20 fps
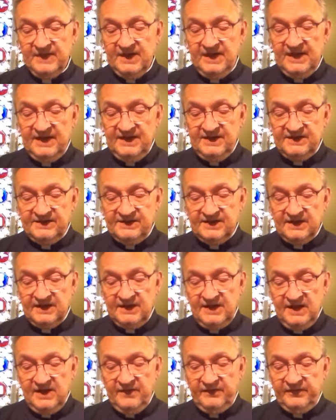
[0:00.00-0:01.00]
It is a
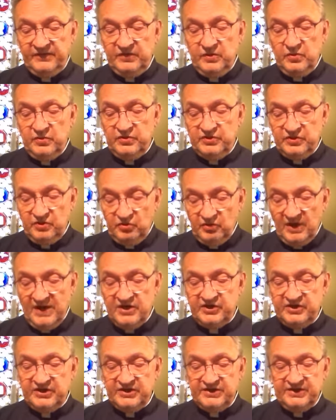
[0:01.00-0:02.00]
gift whose
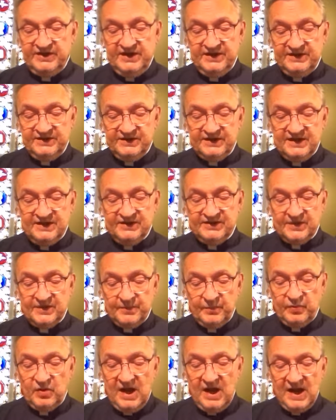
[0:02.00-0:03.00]
graciousness and
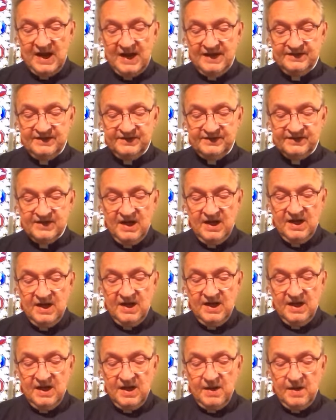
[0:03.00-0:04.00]
surprise
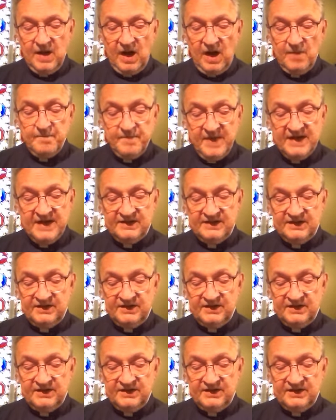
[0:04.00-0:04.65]
are meant